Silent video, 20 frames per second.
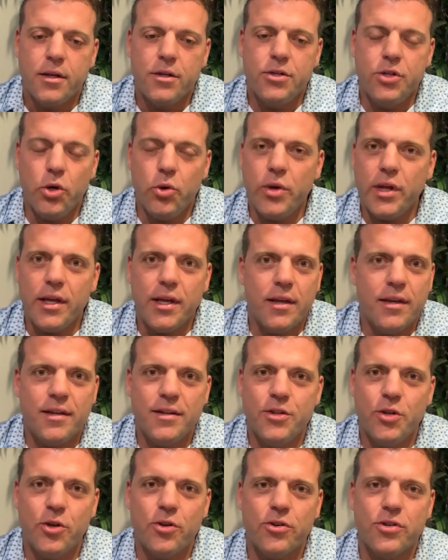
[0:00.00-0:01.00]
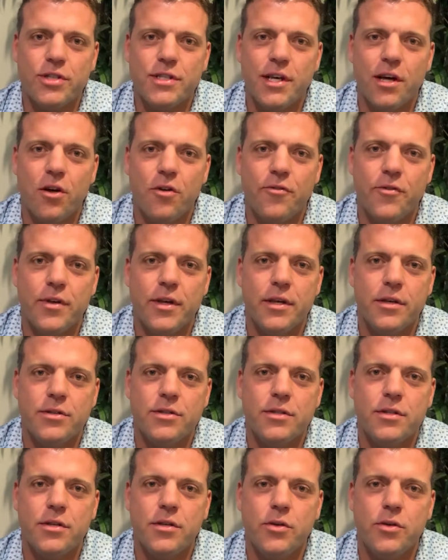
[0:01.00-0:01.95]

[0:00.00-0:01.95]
duty to yourself is